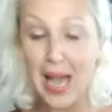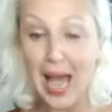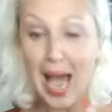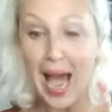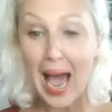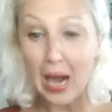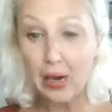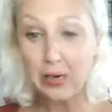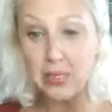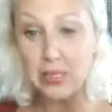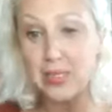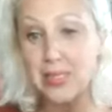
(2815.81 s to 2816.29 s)

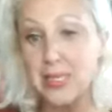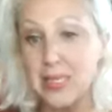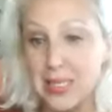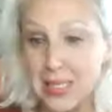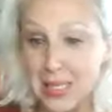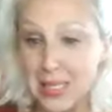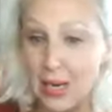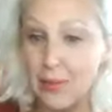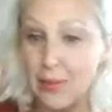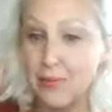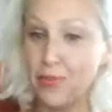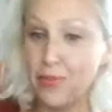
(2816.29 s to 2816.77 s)
How does this
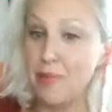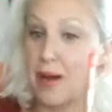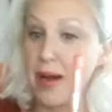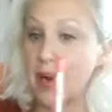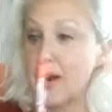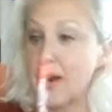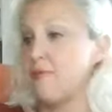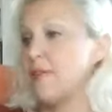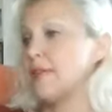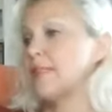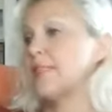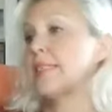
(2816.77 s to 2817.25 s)
come from
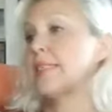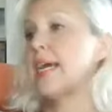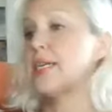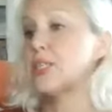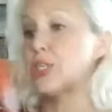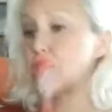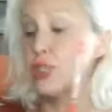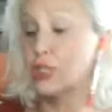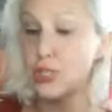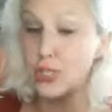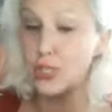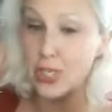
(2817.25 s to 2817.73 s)

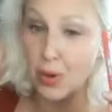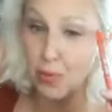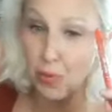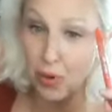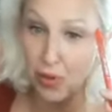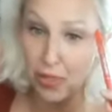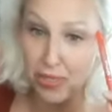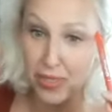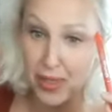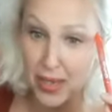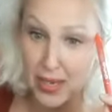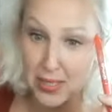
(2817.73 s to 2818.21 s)
manifestation?
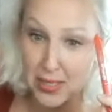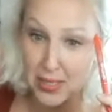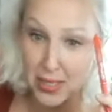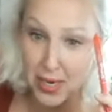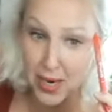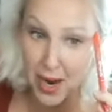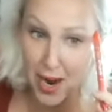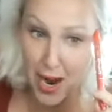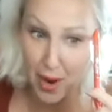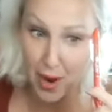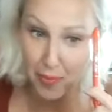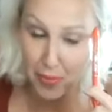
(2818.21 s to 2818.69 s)
Someone thinks it
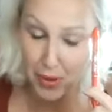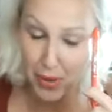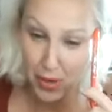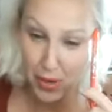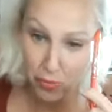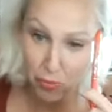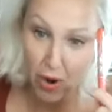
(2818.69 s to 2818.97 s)
up.